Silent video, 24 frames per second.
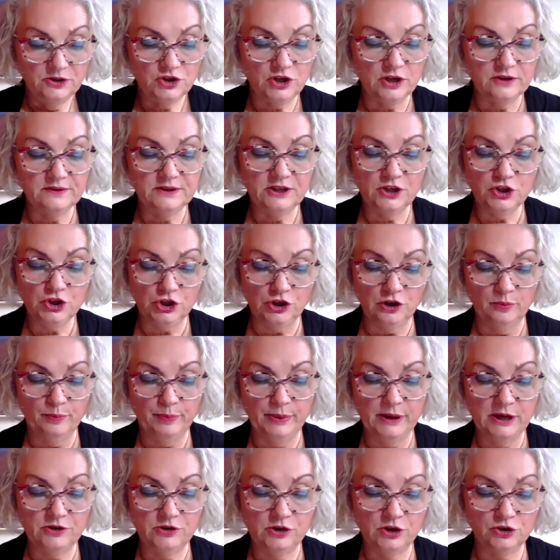Transitional
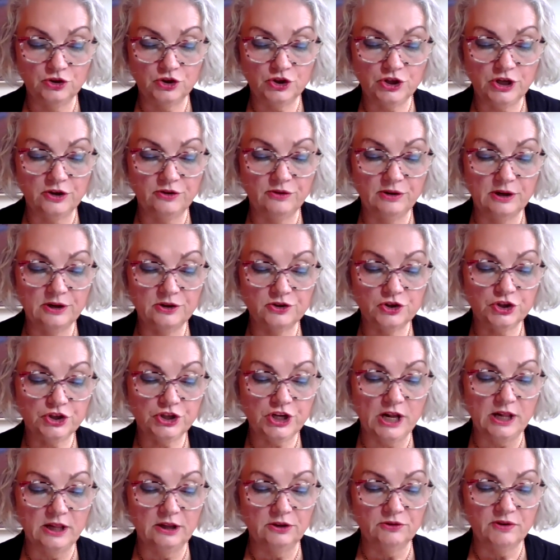period
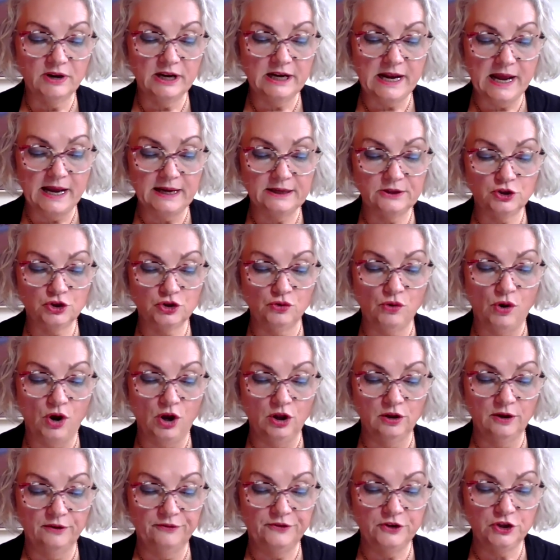shall relate to
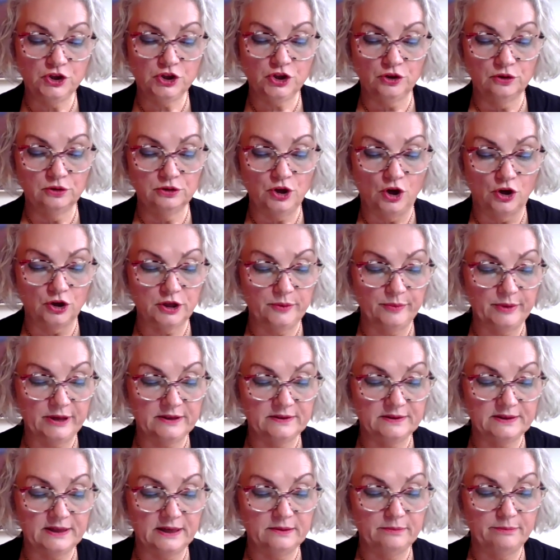all official
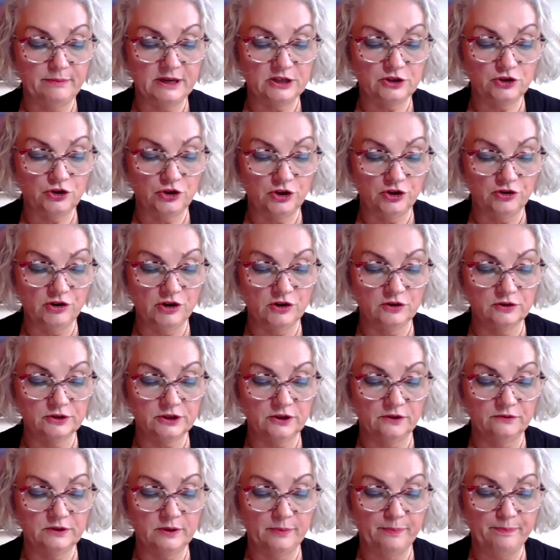documents and
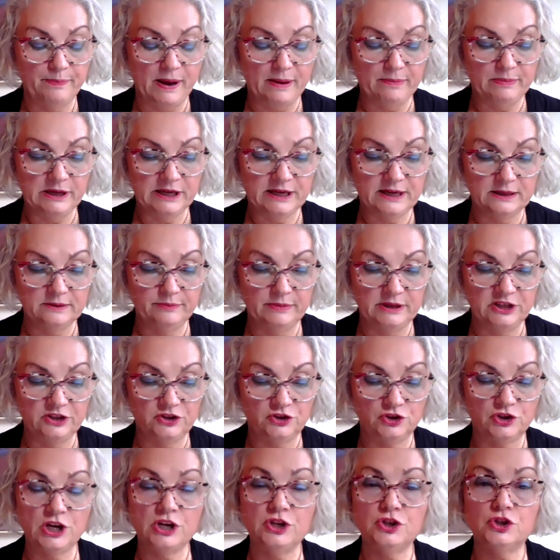materials of the public
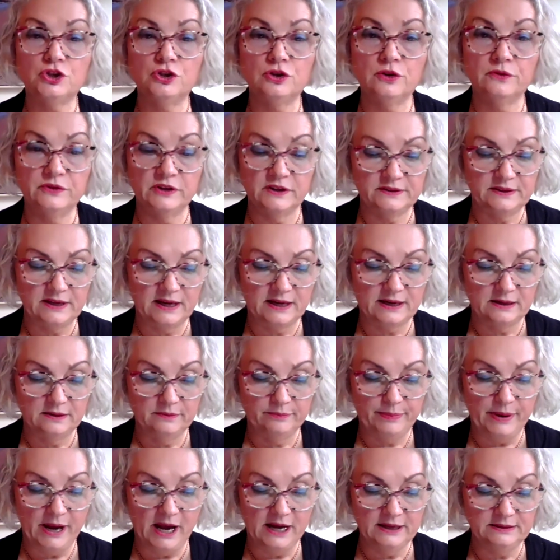administration of the
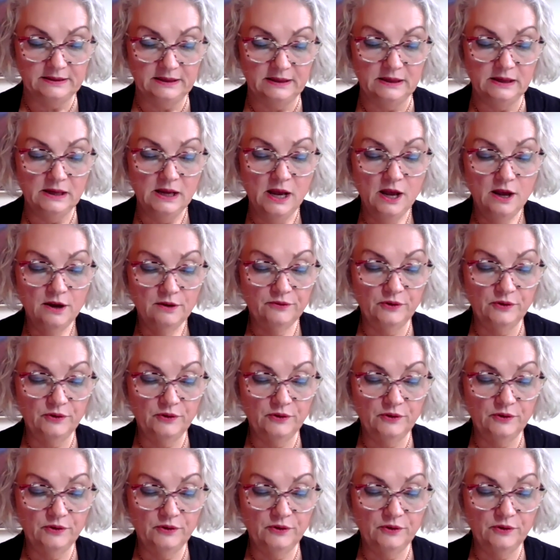second party